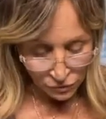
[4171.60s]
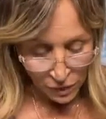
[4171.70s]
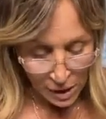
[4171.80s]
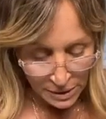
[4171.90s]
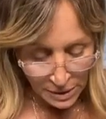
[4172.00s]

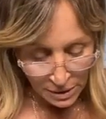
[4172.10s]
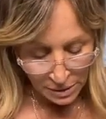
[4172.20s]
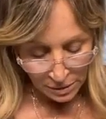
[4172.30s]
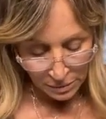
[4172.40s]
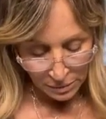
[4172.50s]

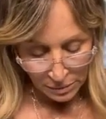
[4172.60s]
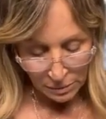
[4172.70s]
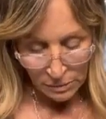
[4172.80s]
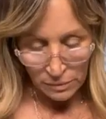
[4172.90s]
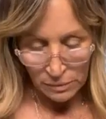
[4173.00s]
crust
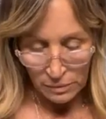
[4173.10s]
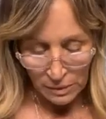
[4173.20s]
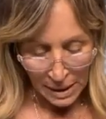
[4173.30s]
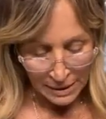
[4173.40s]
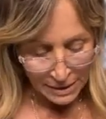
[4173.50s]

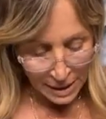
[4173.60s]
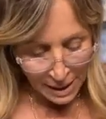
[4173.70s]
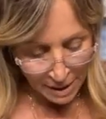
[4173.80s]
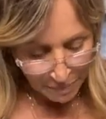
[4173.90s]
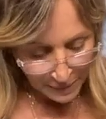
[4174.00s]
on
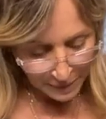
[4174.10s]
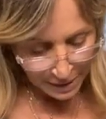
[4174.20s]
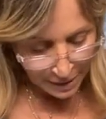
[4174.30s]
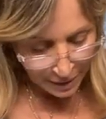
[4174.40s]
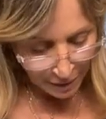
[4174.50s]
top
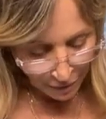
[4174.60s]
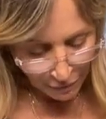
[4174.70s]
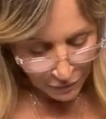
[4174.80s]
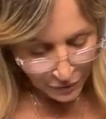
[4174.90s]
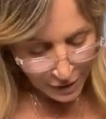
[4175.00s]

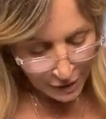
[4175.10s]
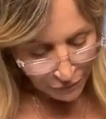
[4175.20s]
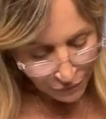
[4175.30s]
of the